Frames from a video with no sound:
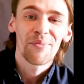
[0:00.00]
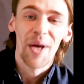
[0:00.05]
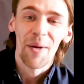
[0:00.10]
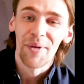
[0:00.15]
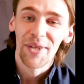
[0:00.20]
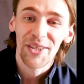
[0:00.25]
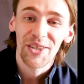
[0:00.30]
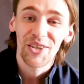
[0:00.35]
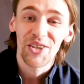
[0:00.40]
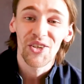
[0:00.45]
I
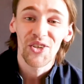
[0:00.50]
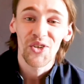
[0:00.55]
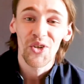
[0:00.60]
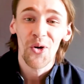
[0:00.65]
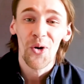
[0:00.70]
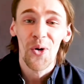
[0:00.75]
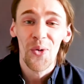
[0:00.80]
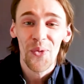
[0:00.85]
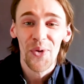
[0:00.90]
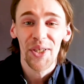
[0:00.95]
mean,
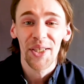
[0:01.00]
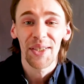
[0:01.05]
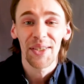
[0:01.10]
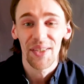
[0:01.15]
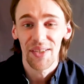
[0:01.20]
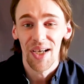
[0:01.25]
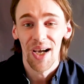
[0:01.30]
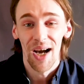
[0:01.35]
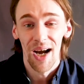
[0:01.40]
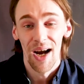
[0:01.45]

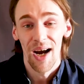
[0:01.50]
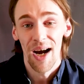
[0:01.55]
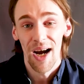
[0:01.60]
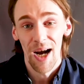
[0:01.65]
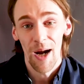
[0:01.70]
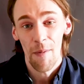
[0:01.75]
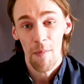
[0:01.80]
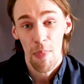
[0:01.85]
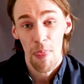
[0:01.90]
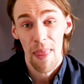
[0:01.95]
stories
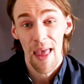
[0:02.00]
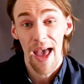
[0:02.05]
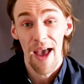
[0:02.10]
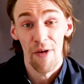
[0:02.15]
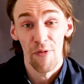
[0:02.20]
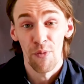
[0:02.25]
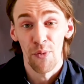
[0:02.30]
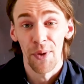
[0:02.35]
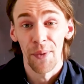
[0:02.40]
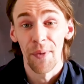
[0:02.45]
are
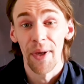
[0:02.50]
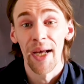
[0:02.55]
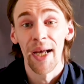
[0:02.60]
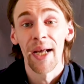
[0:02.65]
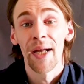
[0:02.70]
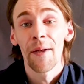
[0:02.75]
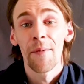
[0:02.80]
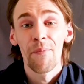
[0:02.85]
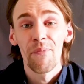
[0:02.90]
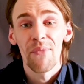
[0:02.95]

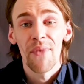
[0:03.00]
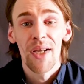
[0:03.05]
everywhere.